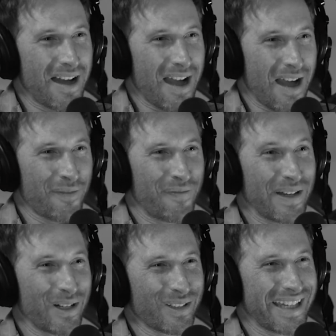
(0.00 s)
I've
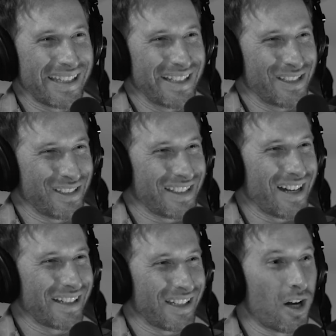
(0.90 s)
felt like I just
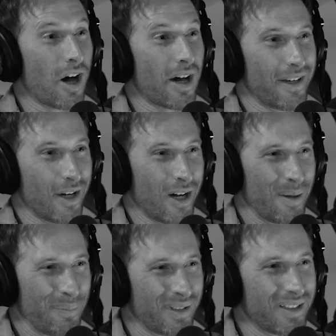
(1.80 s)
got caught
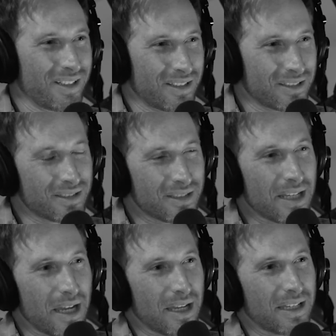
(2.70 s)
up
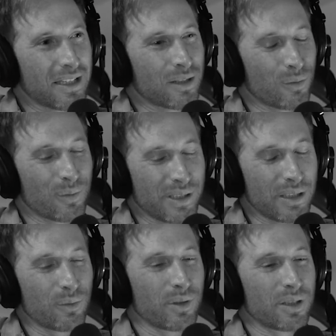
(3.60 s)
today in a really,
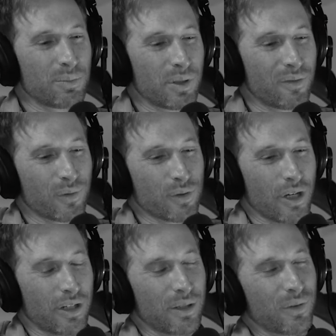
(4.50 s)
really beautiful
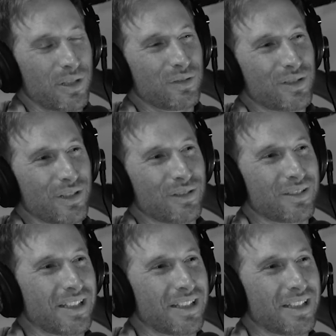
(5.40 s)
journey with you two.